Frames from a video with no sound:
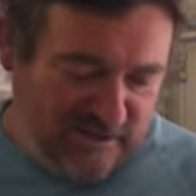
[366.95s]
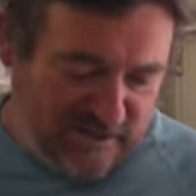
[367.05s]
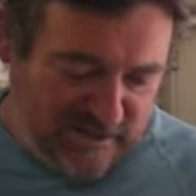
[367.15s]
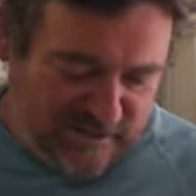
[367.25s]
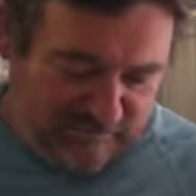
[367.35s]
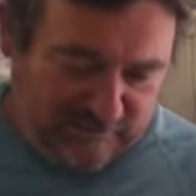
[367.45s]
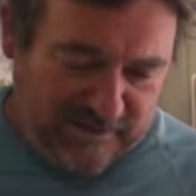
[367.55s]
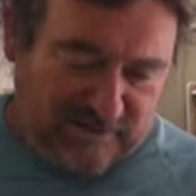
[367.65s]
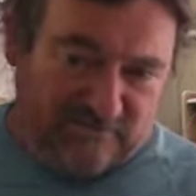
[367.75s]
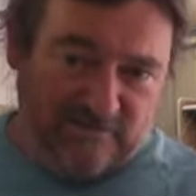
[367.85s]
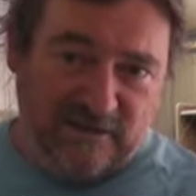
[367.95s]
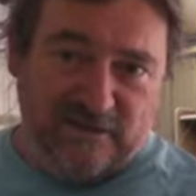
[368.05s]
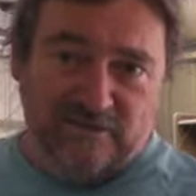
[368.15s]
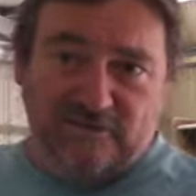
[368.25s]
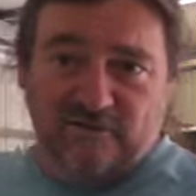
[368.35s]
But yeah,
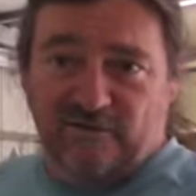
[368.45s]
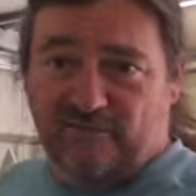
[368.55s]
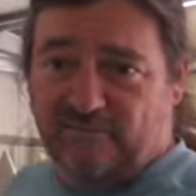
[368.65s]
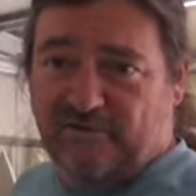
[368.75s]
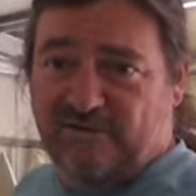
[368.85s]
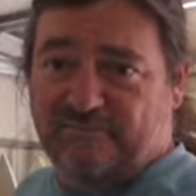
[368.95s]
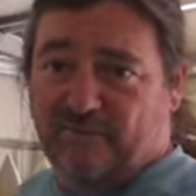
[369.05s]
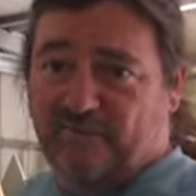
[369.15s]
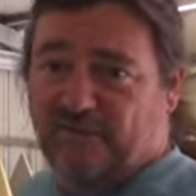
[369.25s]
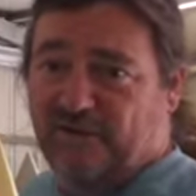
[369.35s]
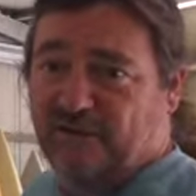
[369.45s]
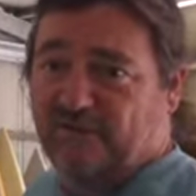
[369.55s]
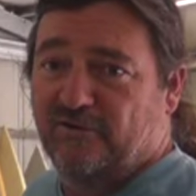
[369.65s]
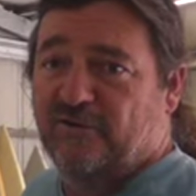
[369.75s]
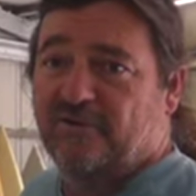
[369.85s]
look, I find this board really
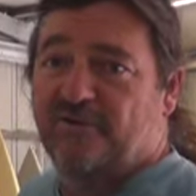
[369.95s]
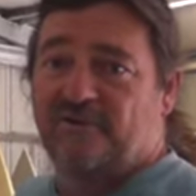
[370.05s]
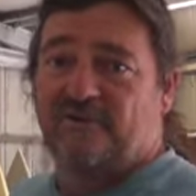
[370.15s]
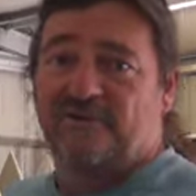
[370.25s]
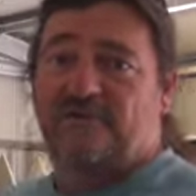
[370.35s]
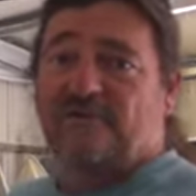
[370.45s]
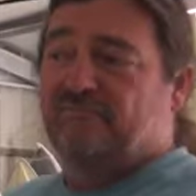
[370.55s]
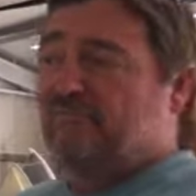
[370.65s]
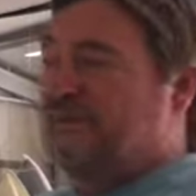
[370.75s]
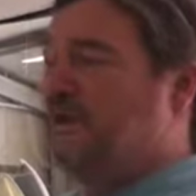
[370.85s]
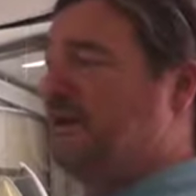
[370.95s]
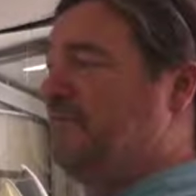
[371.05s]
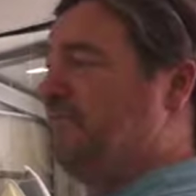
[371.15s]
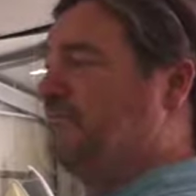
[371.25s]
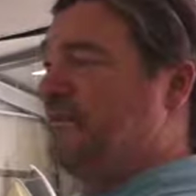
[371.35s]
good.
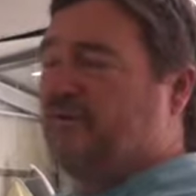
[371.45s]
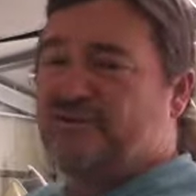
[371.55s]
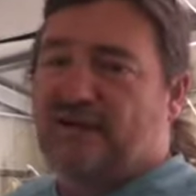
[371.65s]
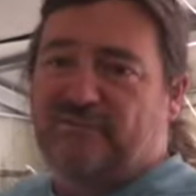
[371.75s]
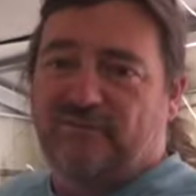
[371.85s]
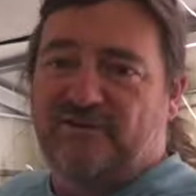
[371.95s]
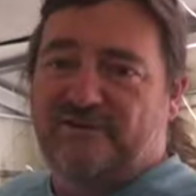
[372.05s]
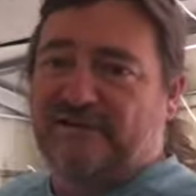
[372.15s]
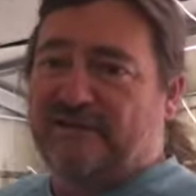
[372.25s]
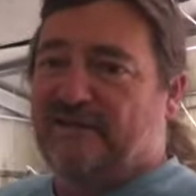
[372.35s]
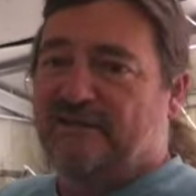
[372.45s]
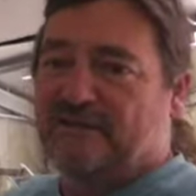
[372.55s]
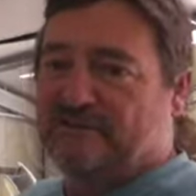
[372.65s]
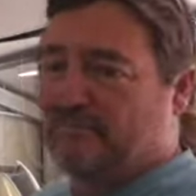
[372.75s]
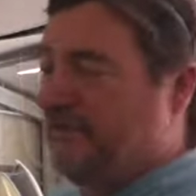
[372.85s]
It's one I shaped recently.
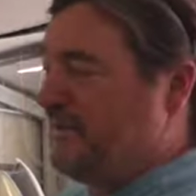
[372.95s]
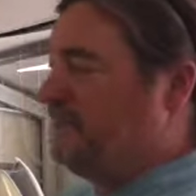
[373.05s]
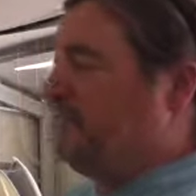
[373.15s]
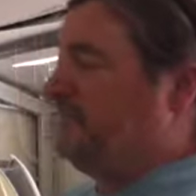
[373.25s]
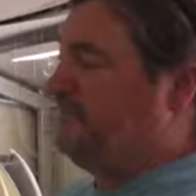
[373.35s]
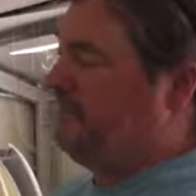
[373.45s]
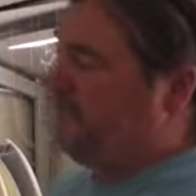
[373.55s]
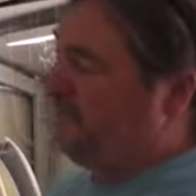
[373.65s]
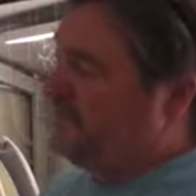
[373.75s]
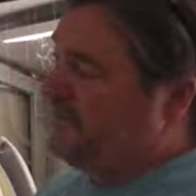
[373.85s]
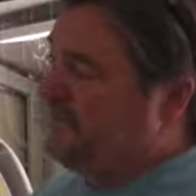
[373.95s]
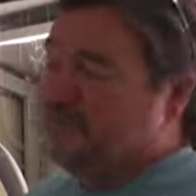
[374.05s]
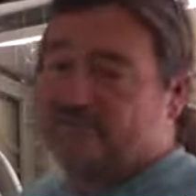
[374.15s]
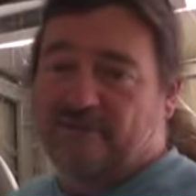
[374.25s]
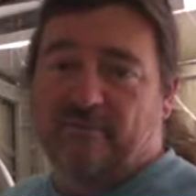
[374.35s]
So what number is this?
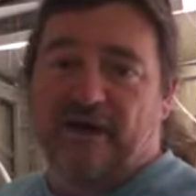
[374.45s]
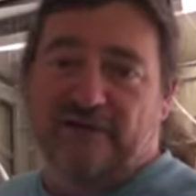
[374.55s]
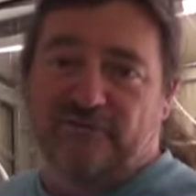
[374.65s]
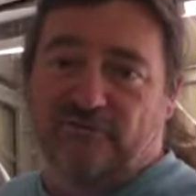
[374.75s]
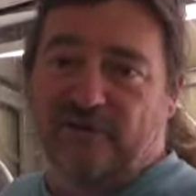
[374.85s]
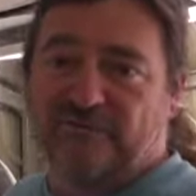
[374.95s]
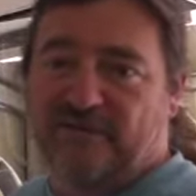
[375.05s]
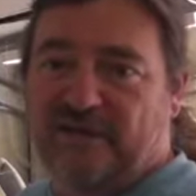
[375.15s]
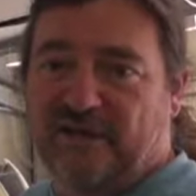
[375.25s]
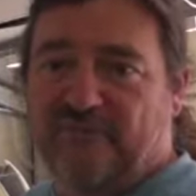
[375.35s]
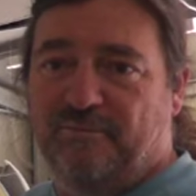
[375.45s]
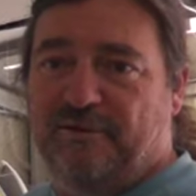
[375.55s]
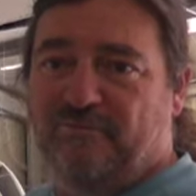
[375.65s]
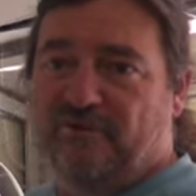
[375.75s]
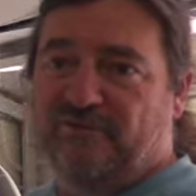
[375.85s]
Number 83. So yeah, it's
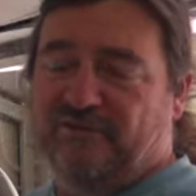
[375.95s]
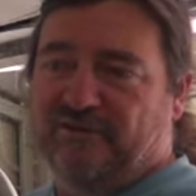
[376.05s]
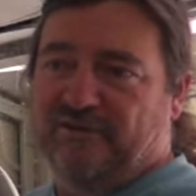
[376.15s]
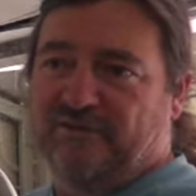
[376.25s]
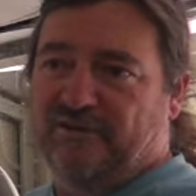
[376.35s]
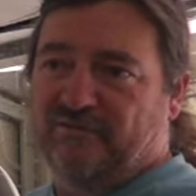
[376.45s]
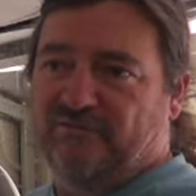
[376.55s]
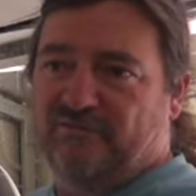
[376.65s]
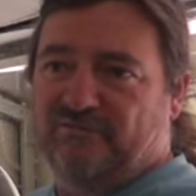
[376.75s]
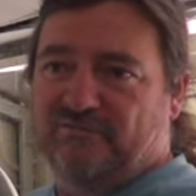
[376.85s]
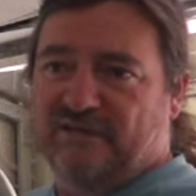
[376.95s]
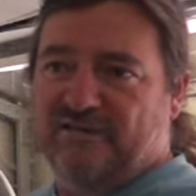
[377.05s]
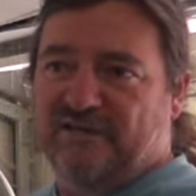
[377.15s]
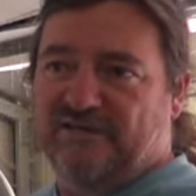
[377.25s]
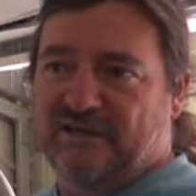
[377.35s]
pretty recent. I think it was
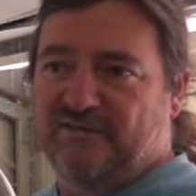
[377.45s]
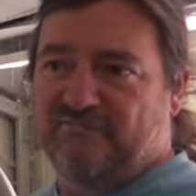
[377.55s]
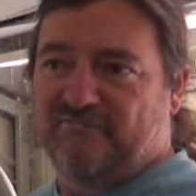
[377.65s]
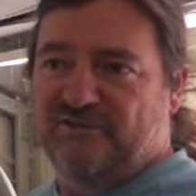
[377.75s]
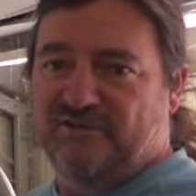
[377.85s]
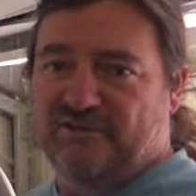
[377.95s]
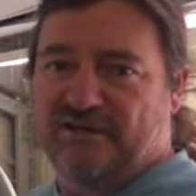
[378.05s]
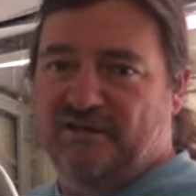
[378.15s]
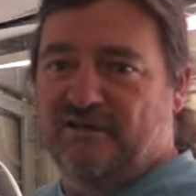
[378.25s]
actually done it this year.